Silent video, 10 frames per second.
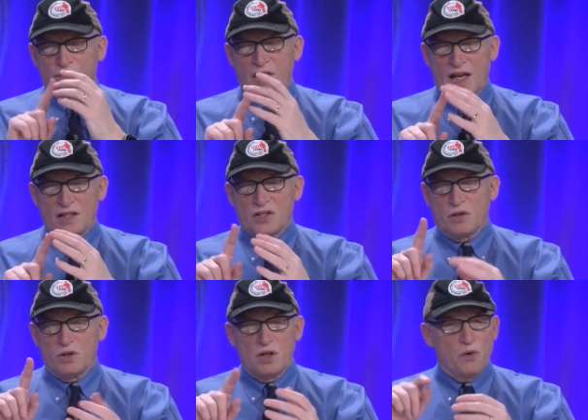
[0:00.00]
And so
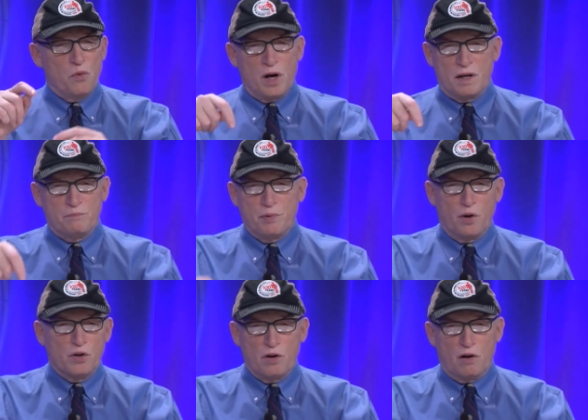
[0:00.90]
you don't want to
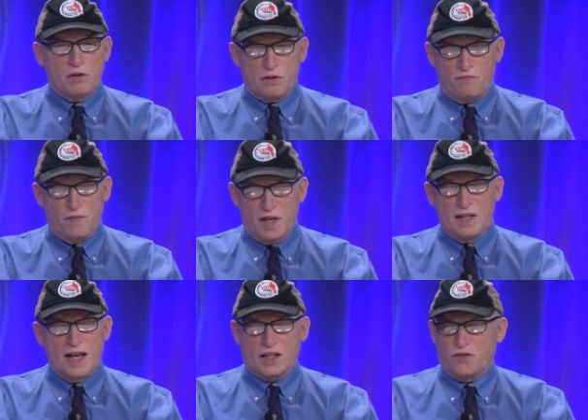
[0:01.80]
burn your
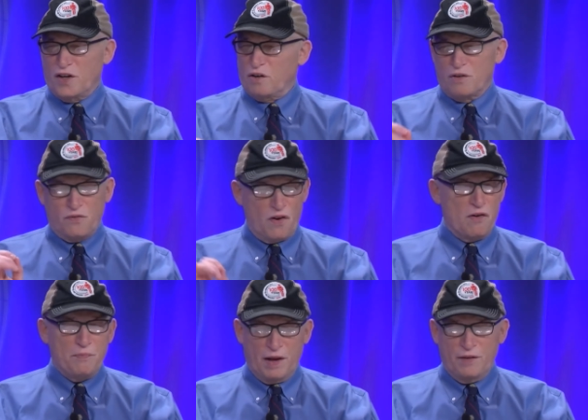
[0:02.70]
index finger. It's very
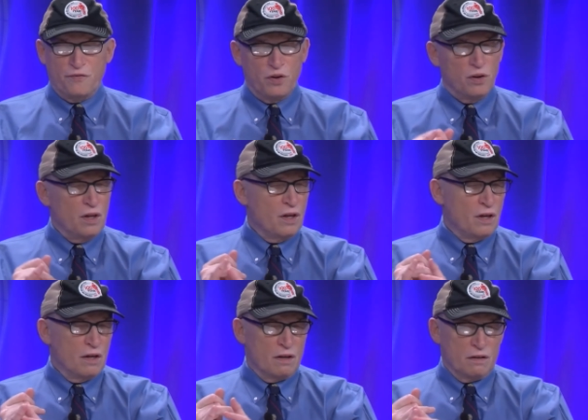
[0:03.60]
painful.
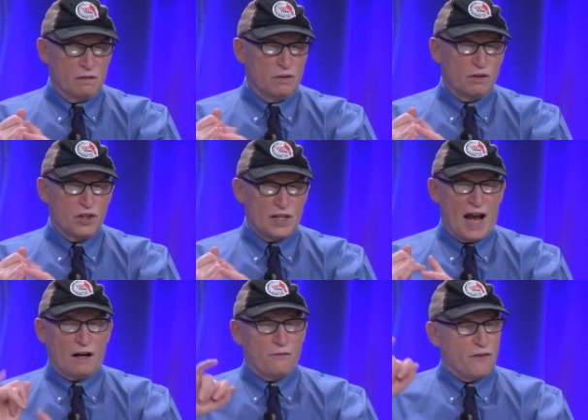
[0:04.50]
You can
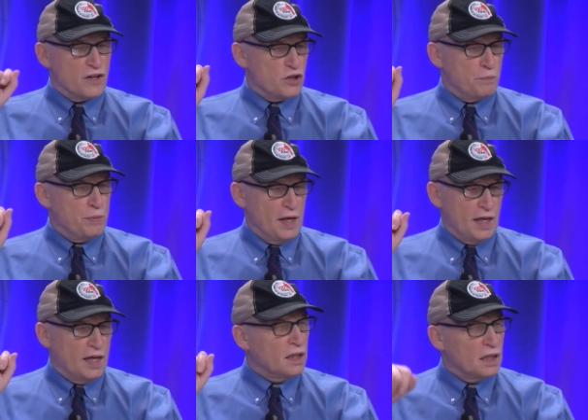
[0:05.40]
sacrifice your
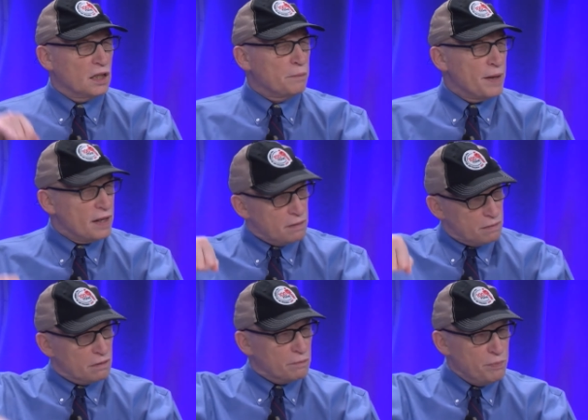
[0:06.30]
pinky a little bit.
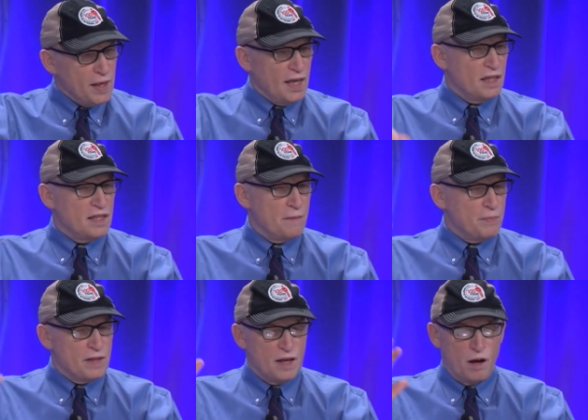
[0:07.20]
Pinky dip
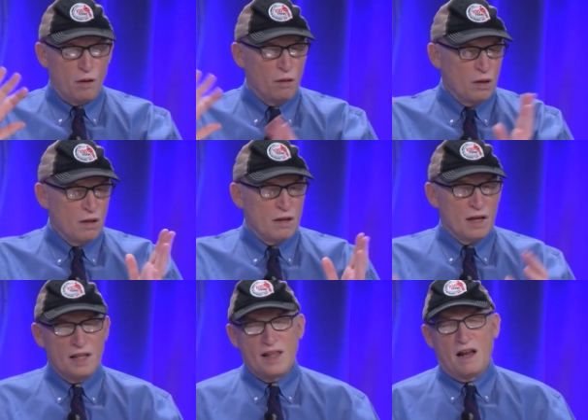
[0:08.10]
in there,
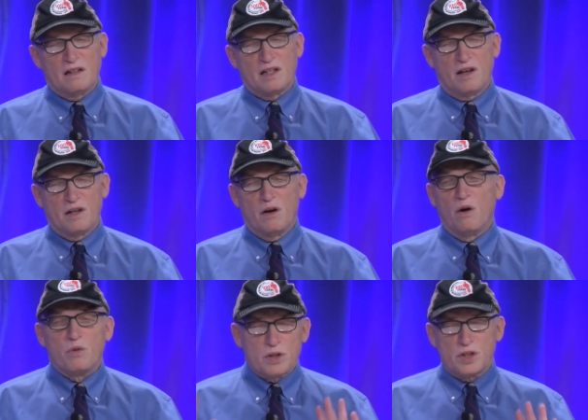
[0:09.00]
and that'll tell you,
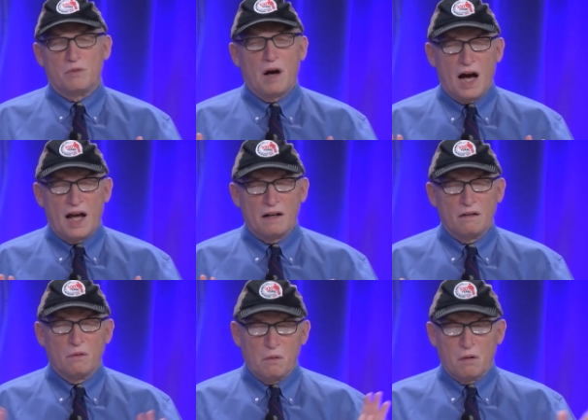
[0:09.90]
oh, it's too hot,
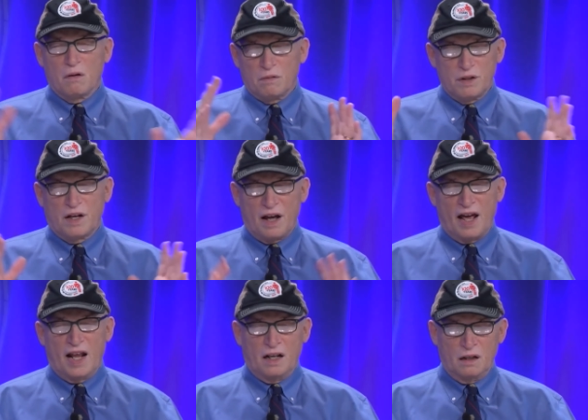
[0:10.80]
or you got to
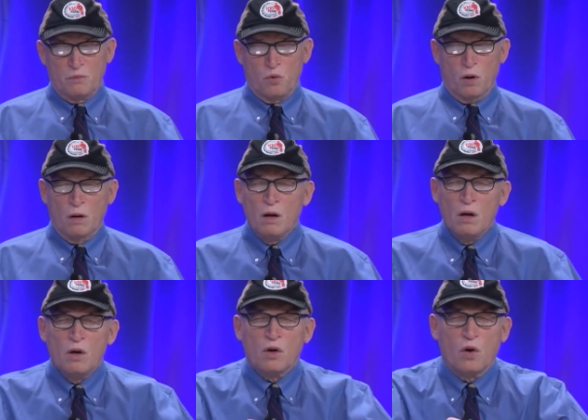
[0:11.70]
add a little more
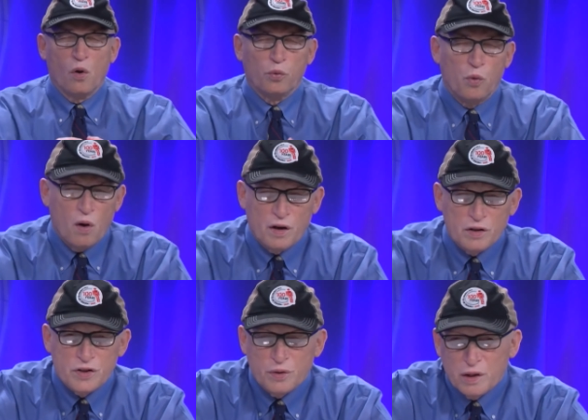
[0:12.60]
cold water
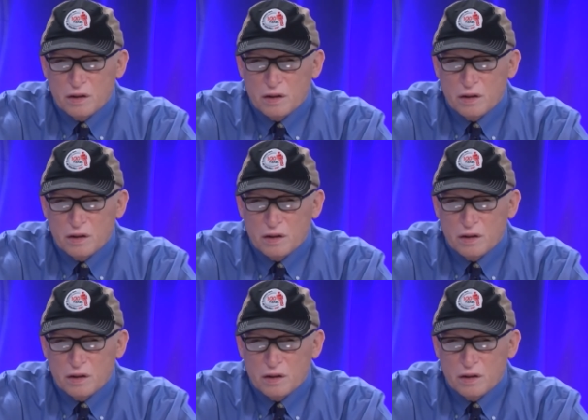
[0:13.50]
to it.